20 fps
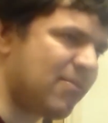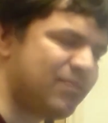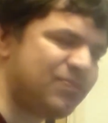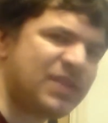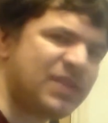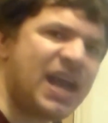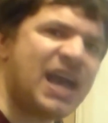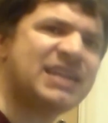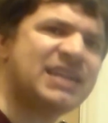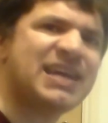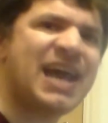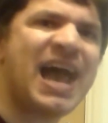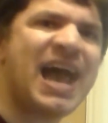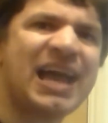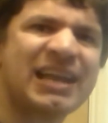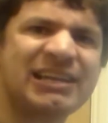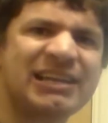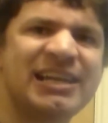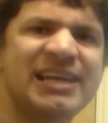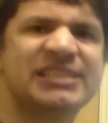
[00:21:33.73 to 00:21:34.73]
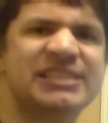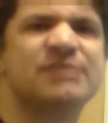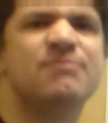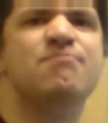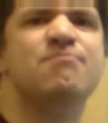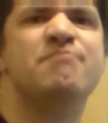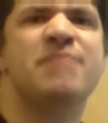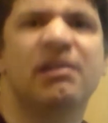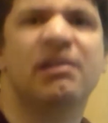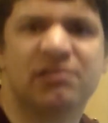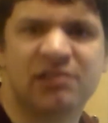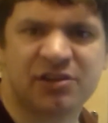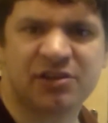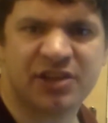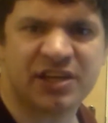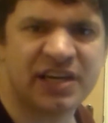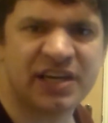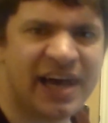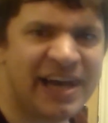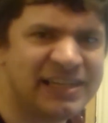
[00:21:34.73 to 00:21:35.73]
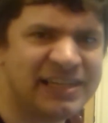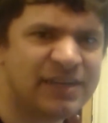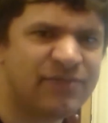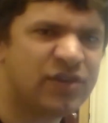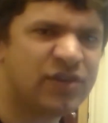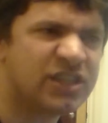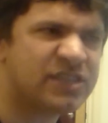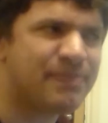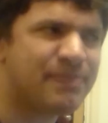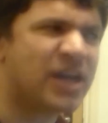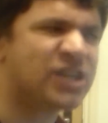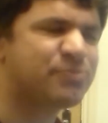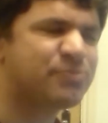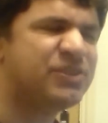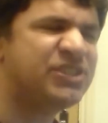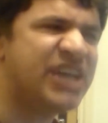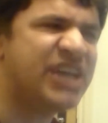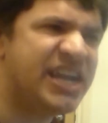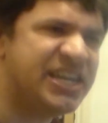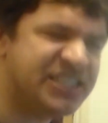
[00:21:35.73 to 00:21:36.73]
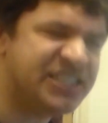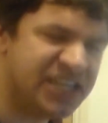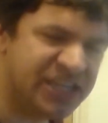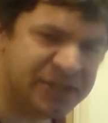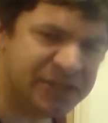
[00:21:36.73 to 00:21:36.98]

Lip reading: And add less milk than I did for the mashed potato.